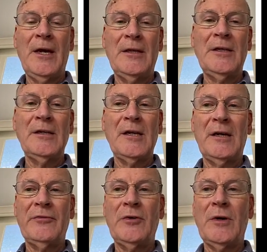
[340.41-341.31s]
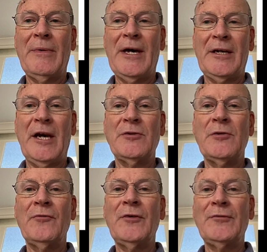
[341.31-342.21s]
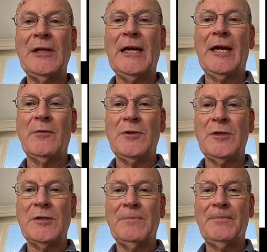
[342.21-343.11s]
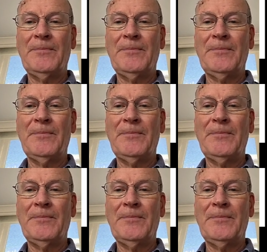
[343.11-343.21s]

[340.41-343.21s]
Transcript: and they cover about 150 languages.